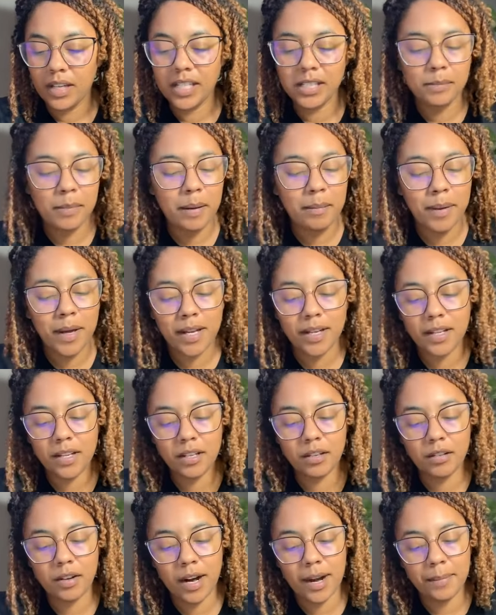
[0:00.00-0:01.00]
Is my body
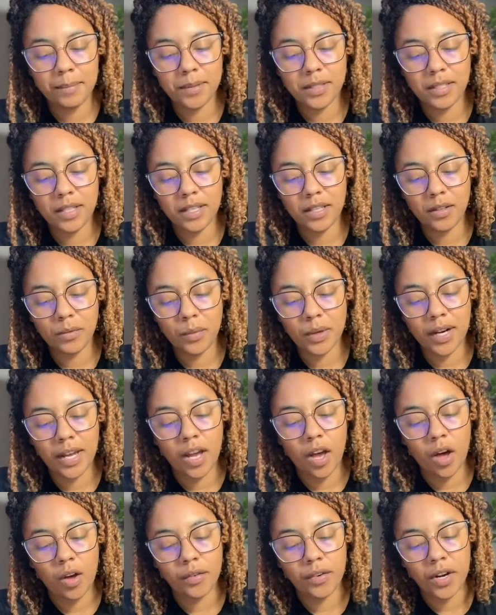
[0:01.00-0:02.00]
a crime scene when
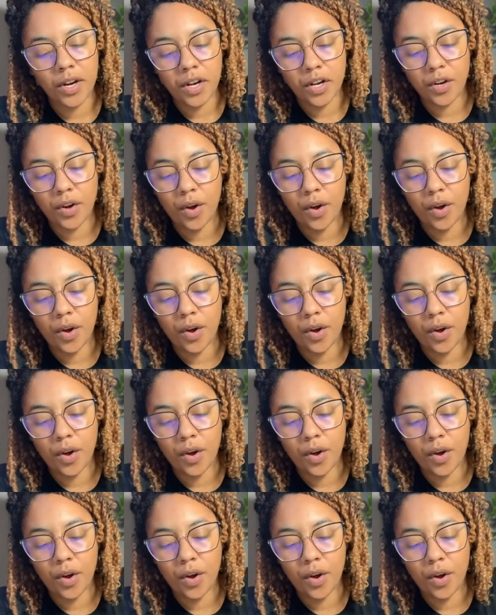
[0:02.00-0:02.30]
I already